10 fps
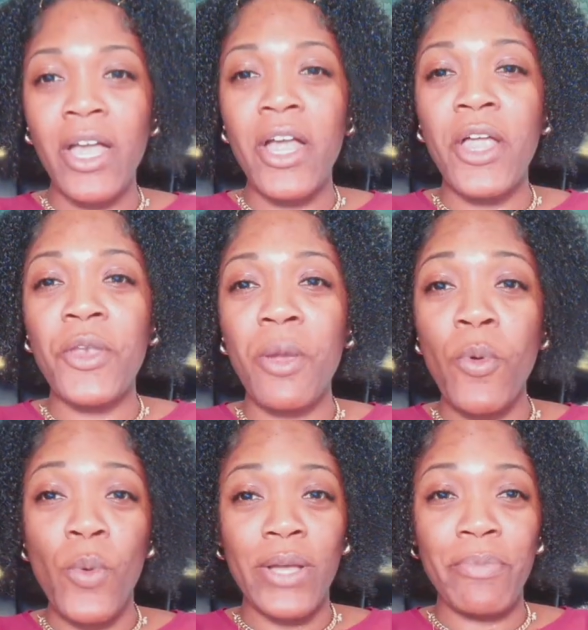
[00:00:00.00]
Number
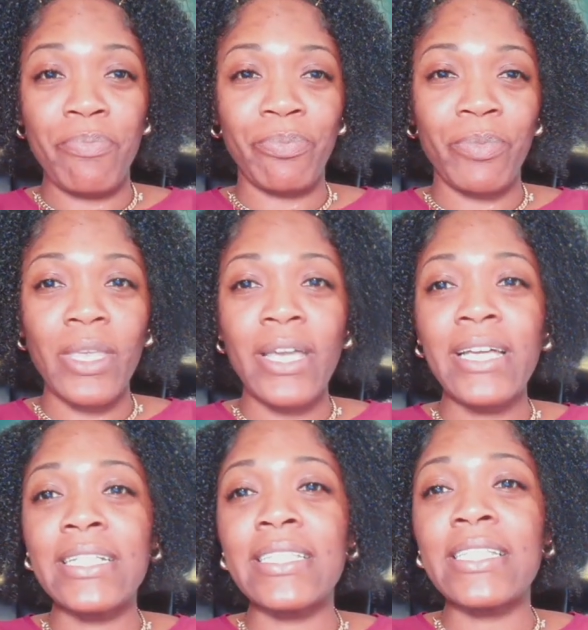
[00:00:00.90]
1.
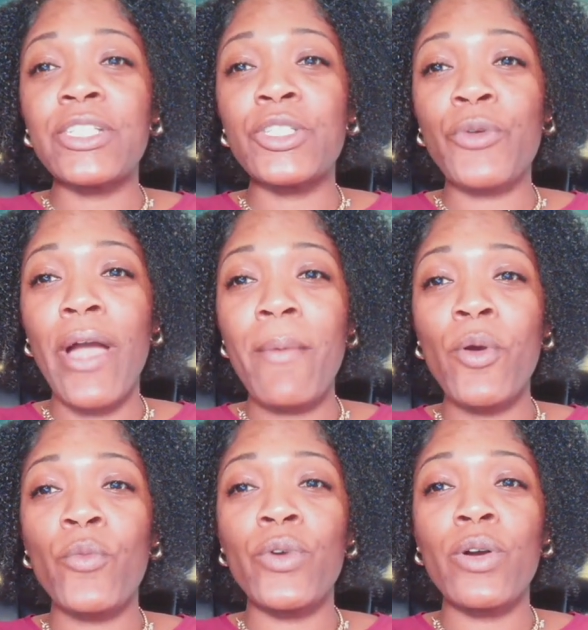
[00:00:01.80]
To describe
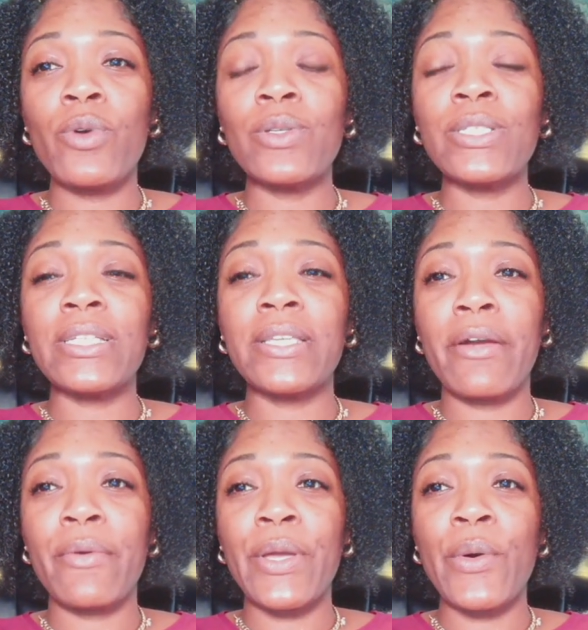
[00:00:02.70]
a real-world
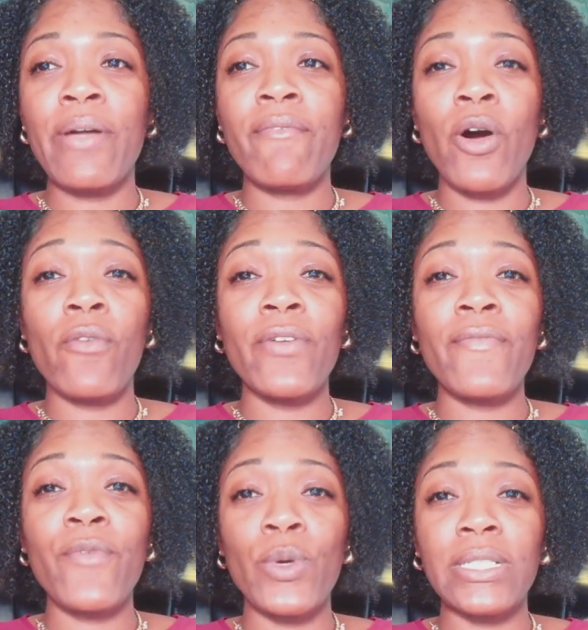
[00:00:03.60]
scenario involving
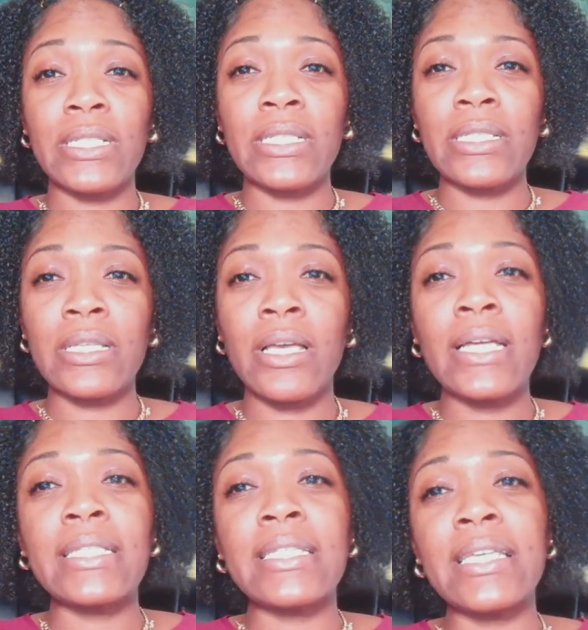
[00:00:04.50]
forces,
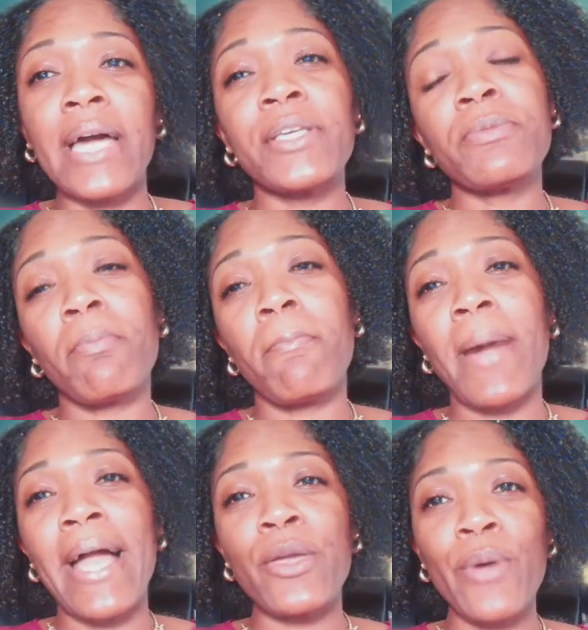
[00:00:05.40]
Tiana's
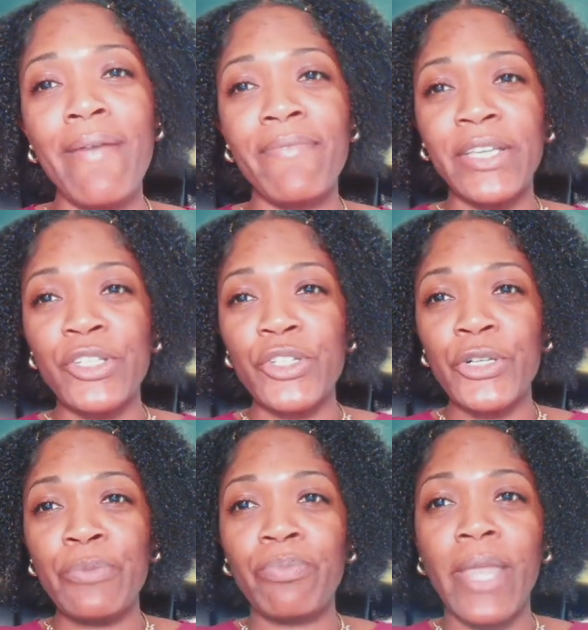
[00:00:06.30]
Bayou Adventure
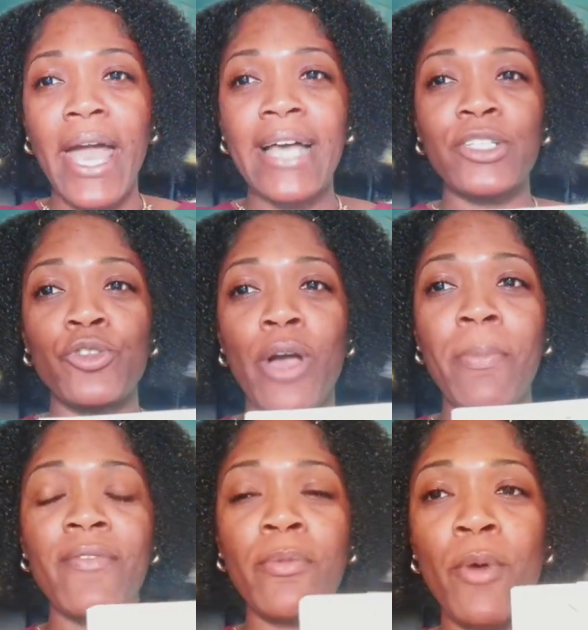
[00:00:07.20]
has a drop
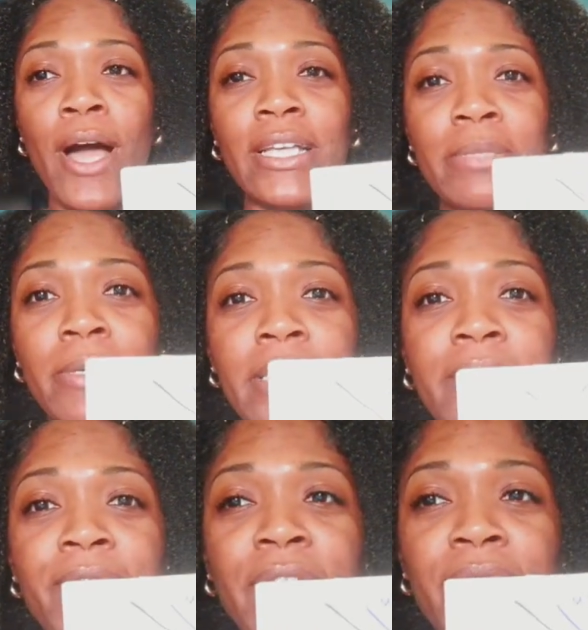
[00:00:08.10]
of approximately
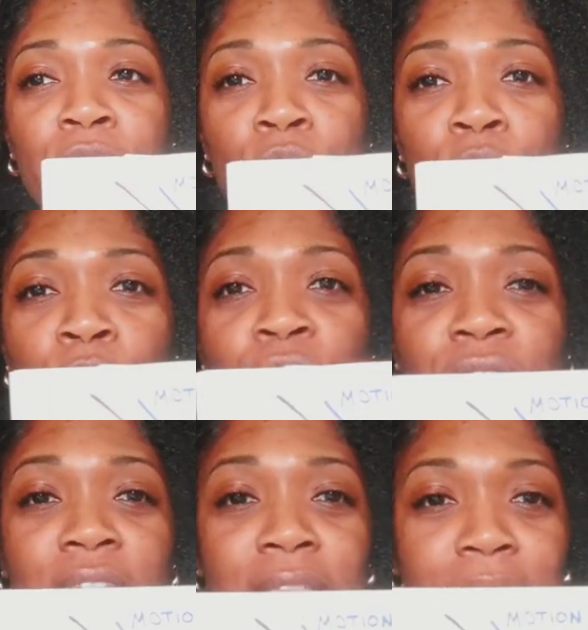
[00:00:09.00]
52 feet.